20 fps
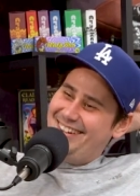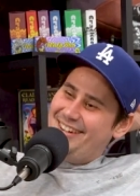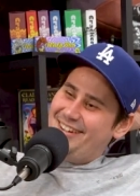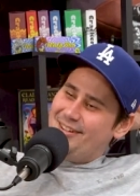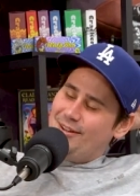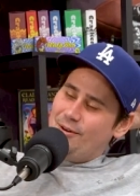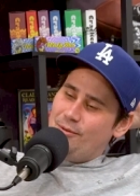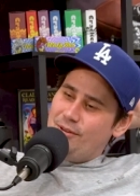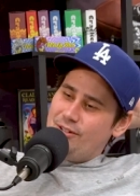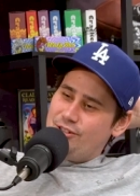
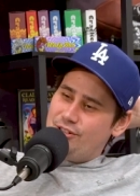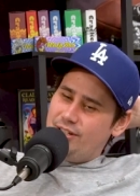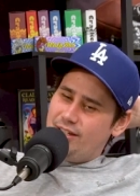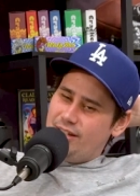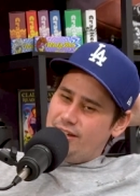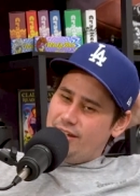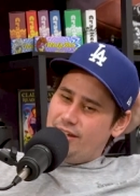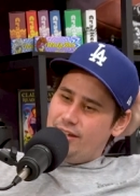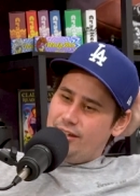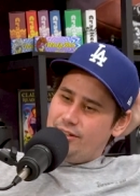no, when she
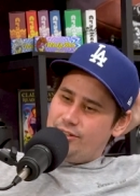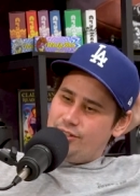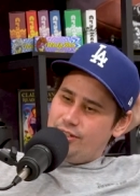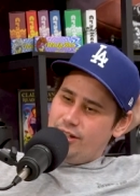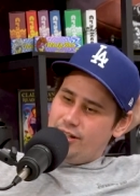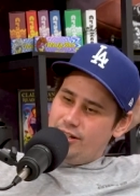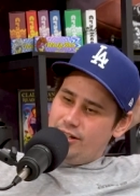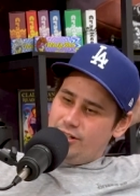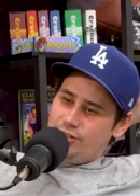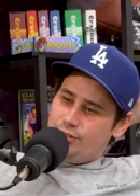get uh she
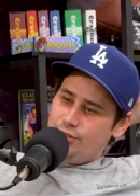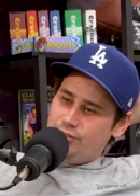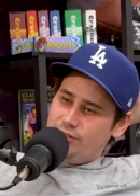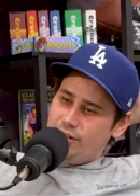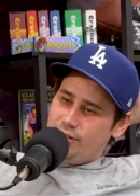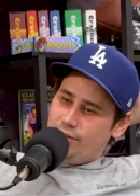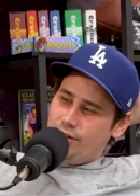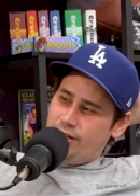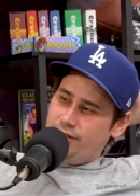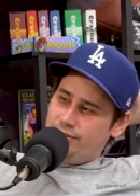got in on
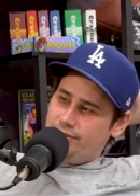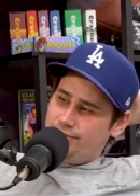Tuesday, right?